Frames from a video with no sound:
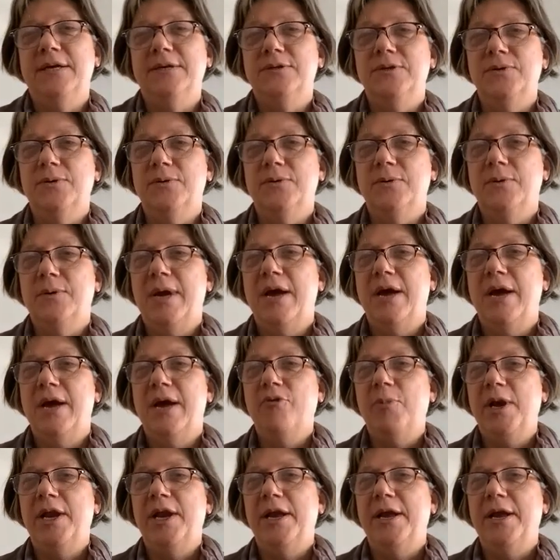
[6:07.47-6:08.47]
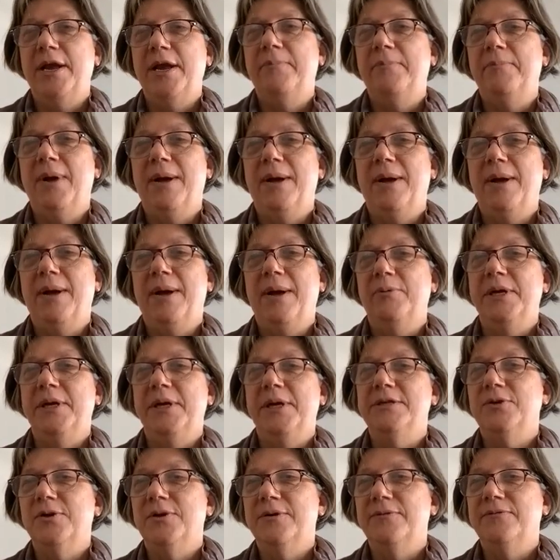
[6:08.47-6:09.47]
So everybody probably
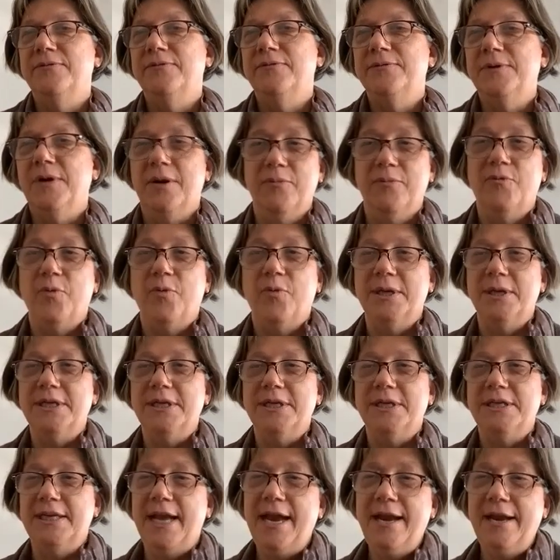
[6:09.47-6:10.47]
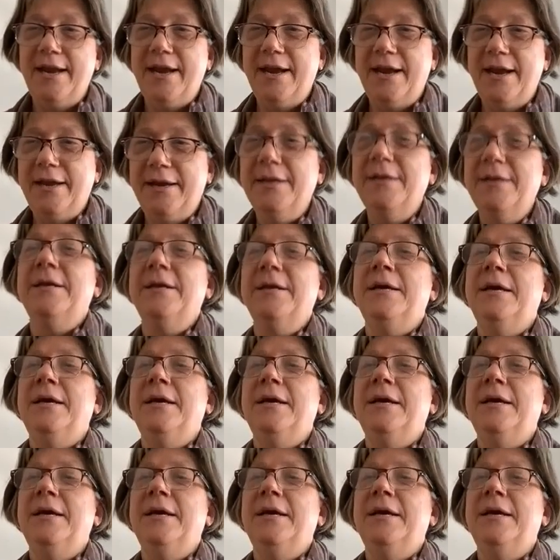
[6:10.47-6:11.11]
has heard of carbon-14 dating,